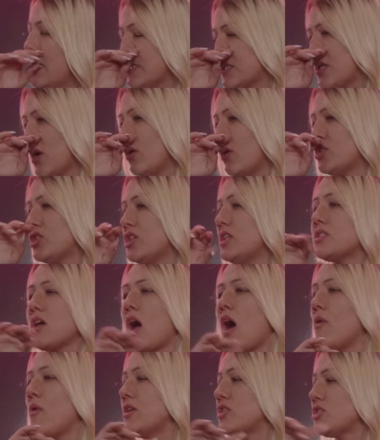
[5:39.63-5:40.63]
So she's
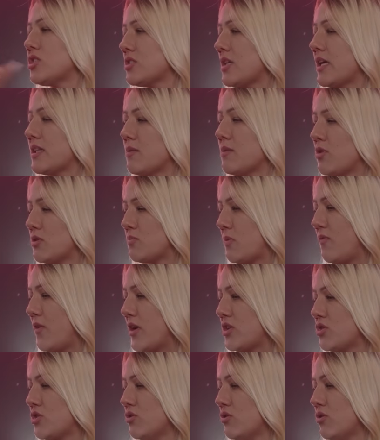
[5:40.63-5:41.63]
always just like the most
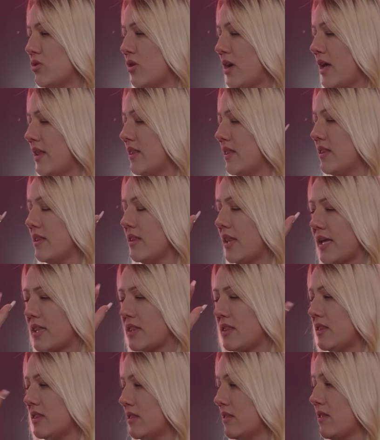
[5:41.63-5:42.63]
professional and like
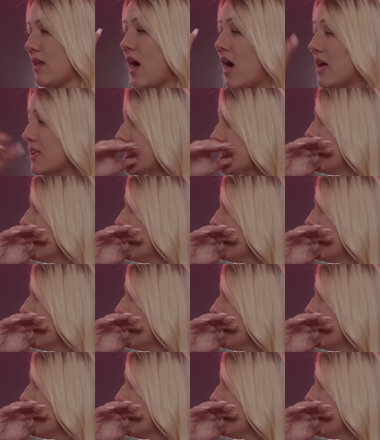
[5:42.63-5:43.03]
honestly